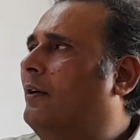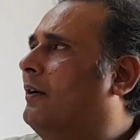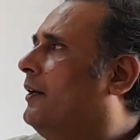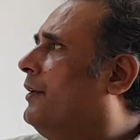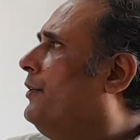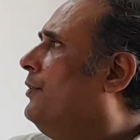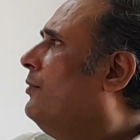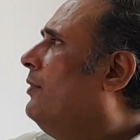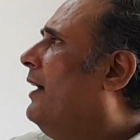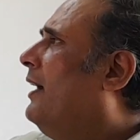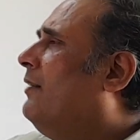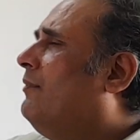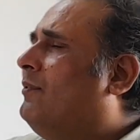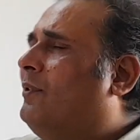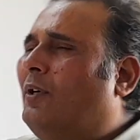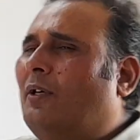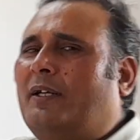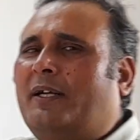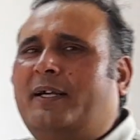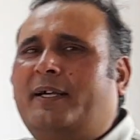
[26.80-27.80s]
you have
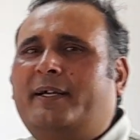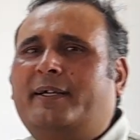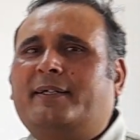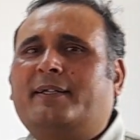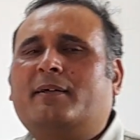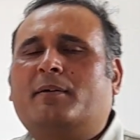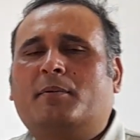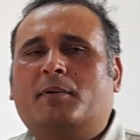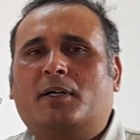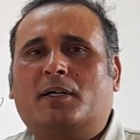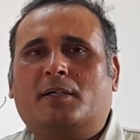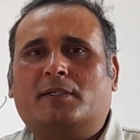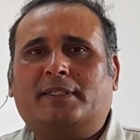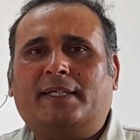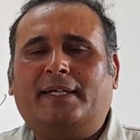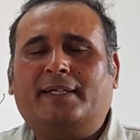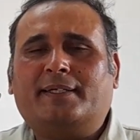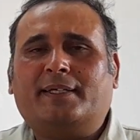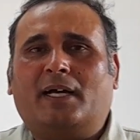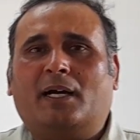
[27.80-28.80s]
not heard
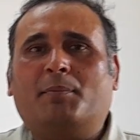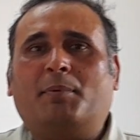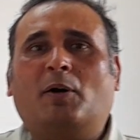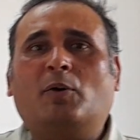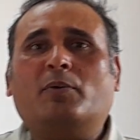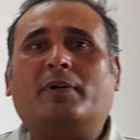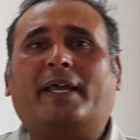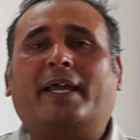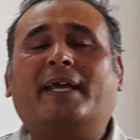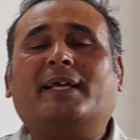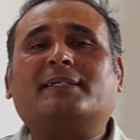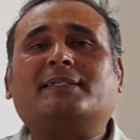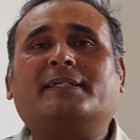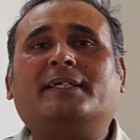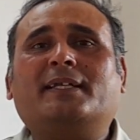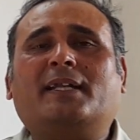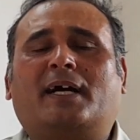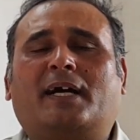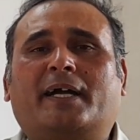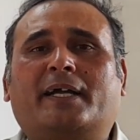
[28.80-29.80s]
that about
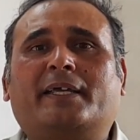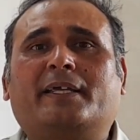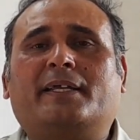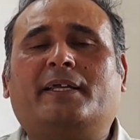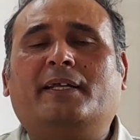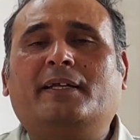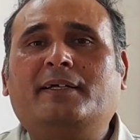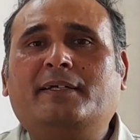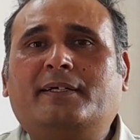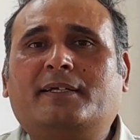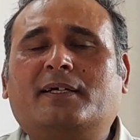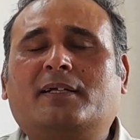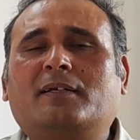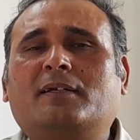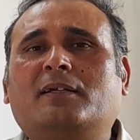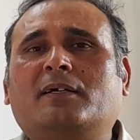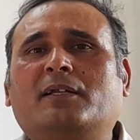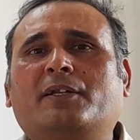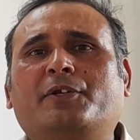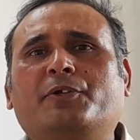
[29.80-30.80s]
SNI,
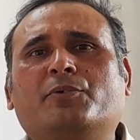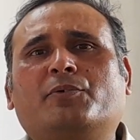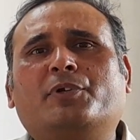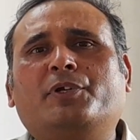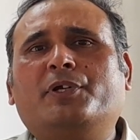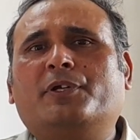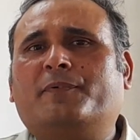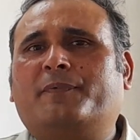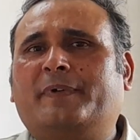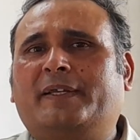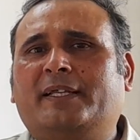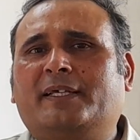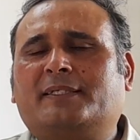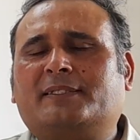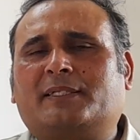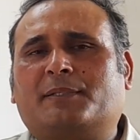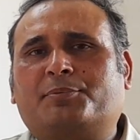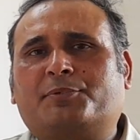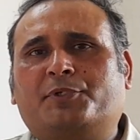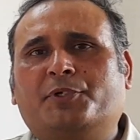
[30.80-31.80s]
internal nucleophilic
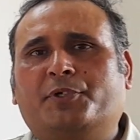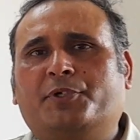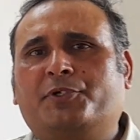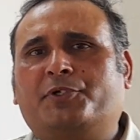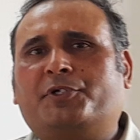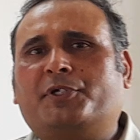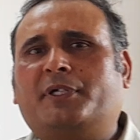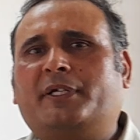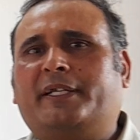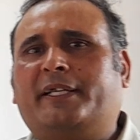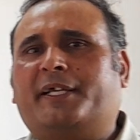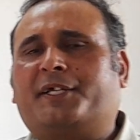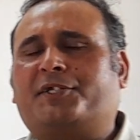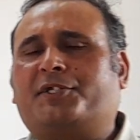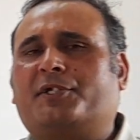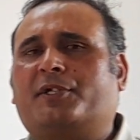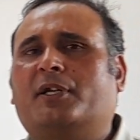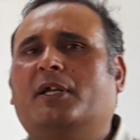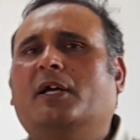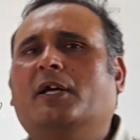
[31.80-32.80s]
substitution
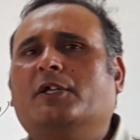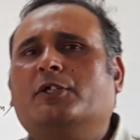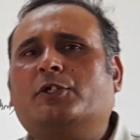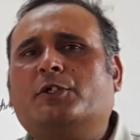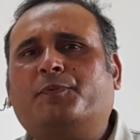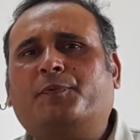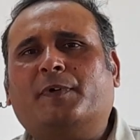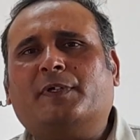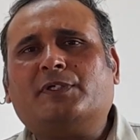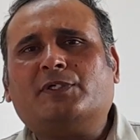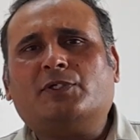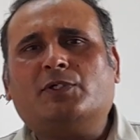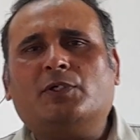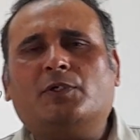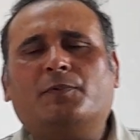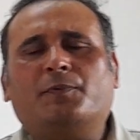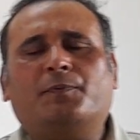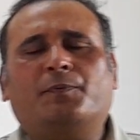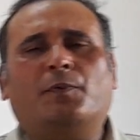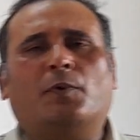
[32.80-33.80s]
reaction. So first
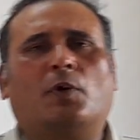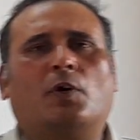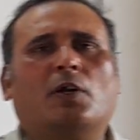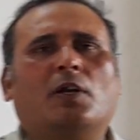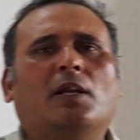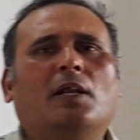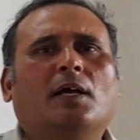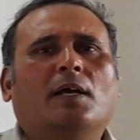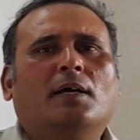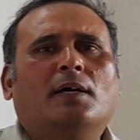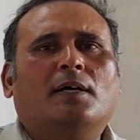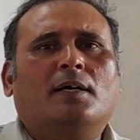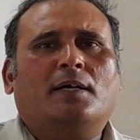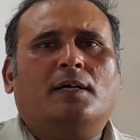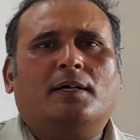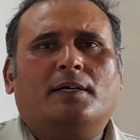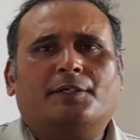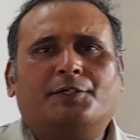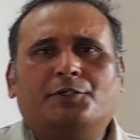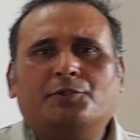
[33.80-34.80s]
of all,
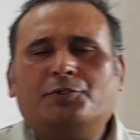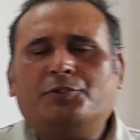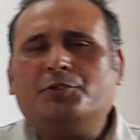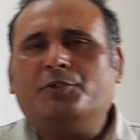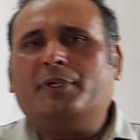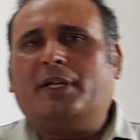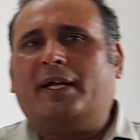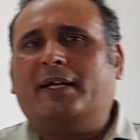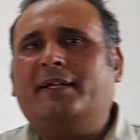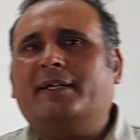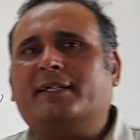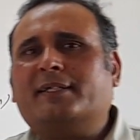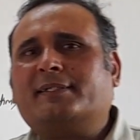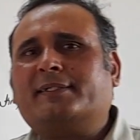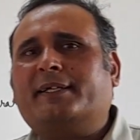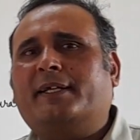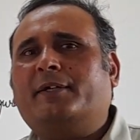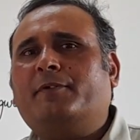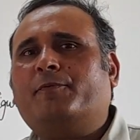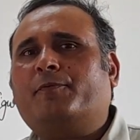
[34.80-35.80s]
you should
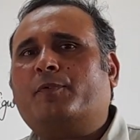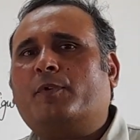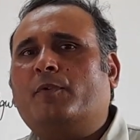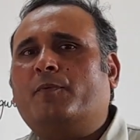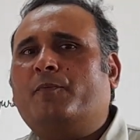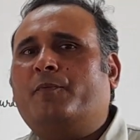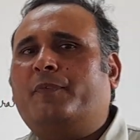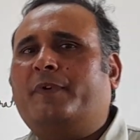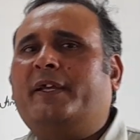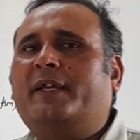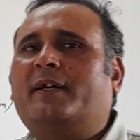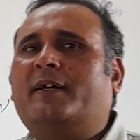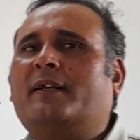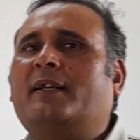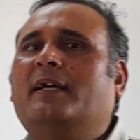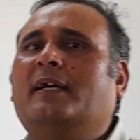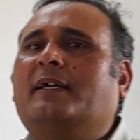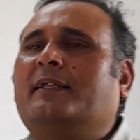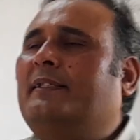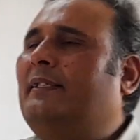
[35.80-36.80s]
understand from where
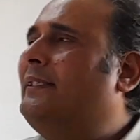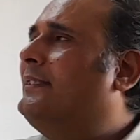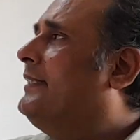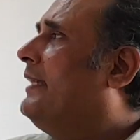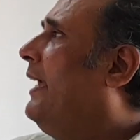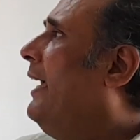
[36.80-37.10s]
this